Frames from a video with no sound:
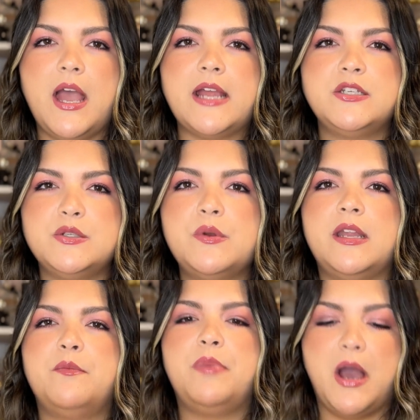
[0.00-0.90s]
I do get
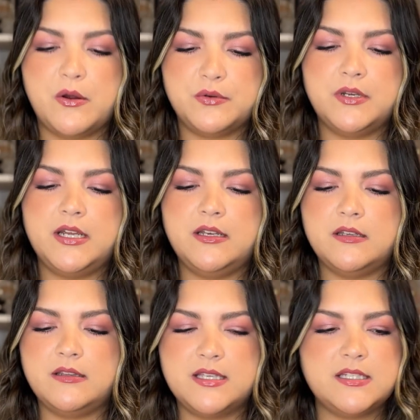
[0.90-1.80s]
a powdery,
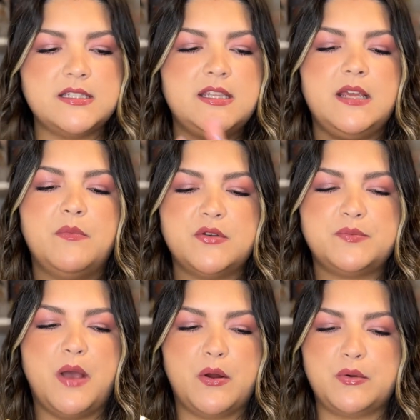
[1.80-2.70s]
this is the
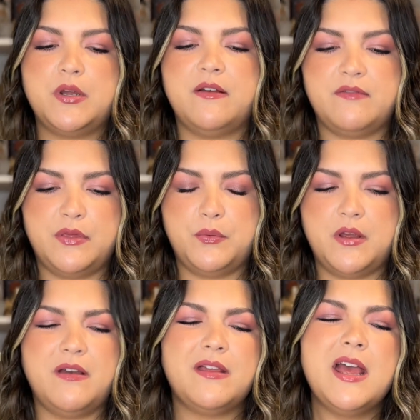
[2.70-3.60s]
most powdery out of the three.
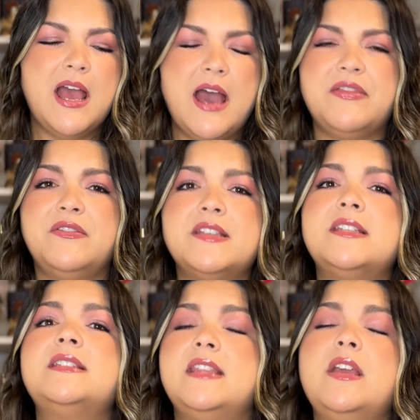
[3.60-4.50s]
I think this
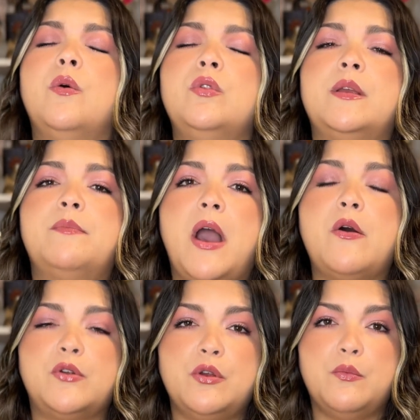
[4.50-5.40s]
is the only
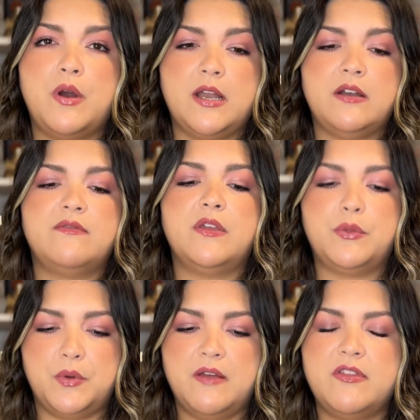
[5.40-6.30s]
powdery one out of the
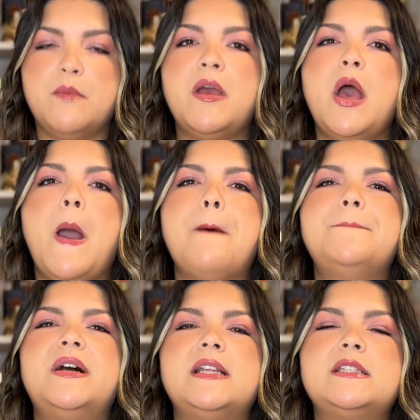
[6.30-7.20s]
three of them,
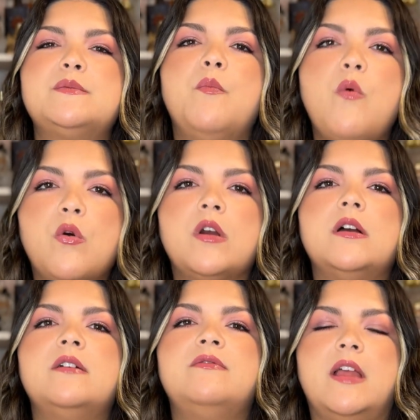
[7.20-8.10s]
but it's more
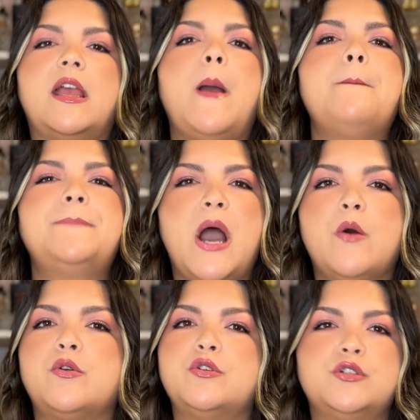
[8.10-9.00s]
of like a
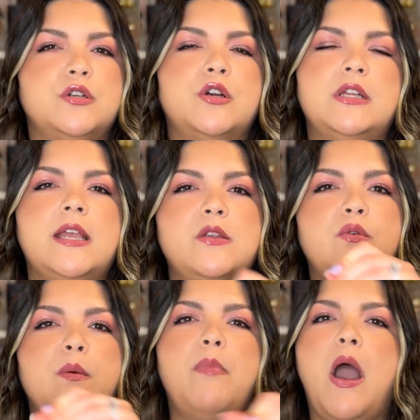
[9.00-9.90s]
powder sugar. Like,
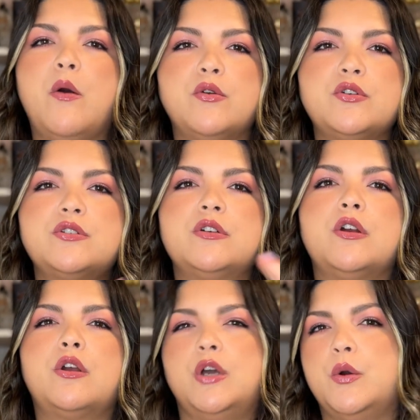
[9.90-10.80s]
the powder
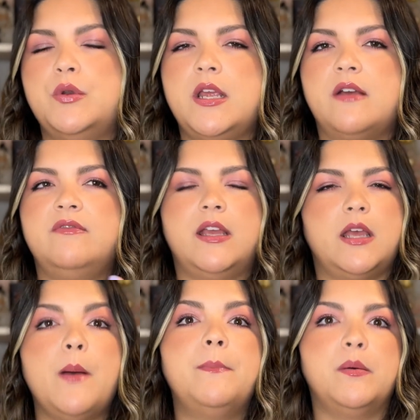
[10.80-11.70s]
sugar coating of like
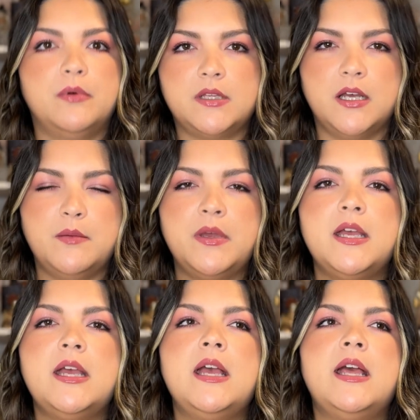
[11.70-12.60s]
a bubble gum.
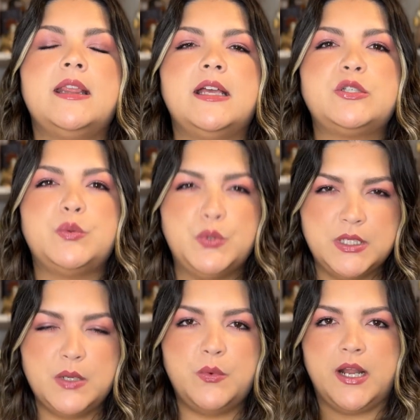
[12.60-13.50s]
That's
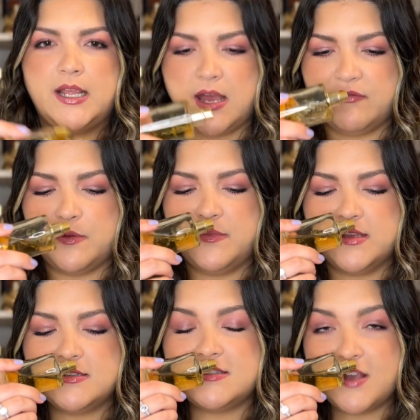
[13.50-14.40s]
really what I get from
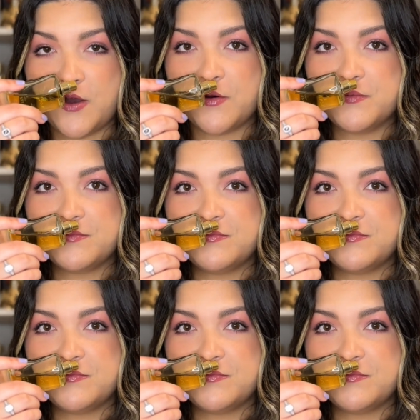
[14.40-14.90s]
this. So